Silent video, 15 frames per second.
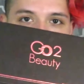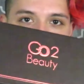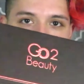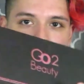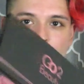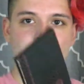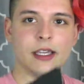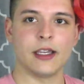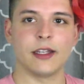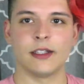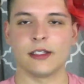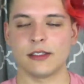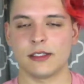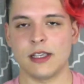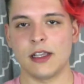palette, and
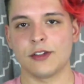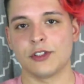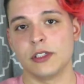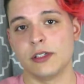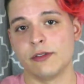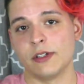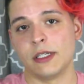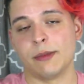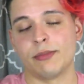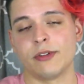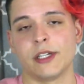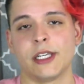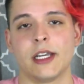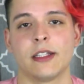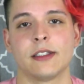it's actually really
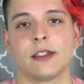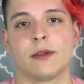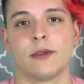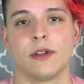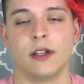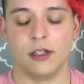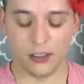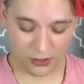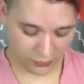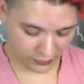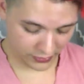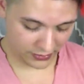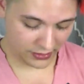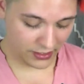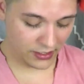pretty. I did a look
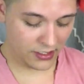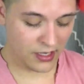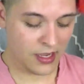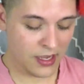with it,